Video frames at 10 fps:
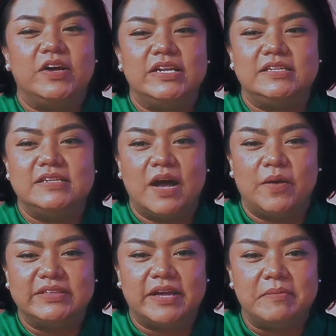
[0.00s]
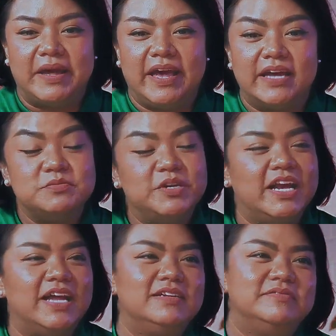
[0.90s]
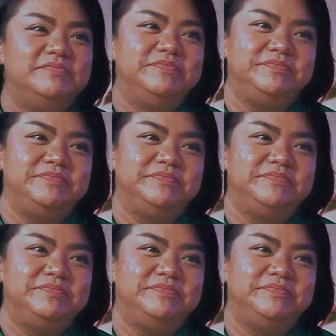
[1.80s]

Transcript: How I tied my hair. Semua ingat.